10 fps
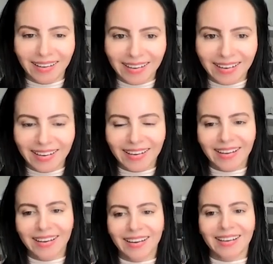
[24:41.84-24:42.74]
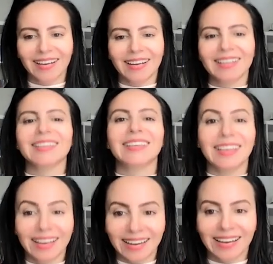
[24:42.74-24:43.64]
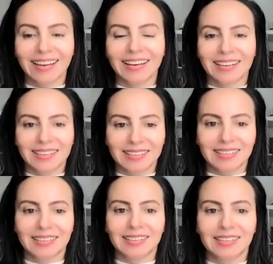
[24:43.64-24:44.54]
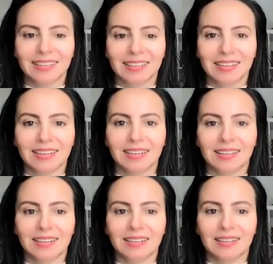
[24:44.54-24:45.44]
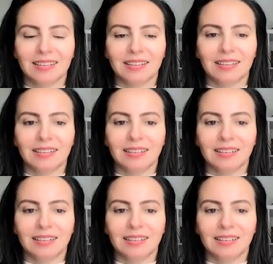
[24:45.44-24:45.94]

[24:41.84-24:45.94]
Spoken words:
No words are spoken by the person on screen.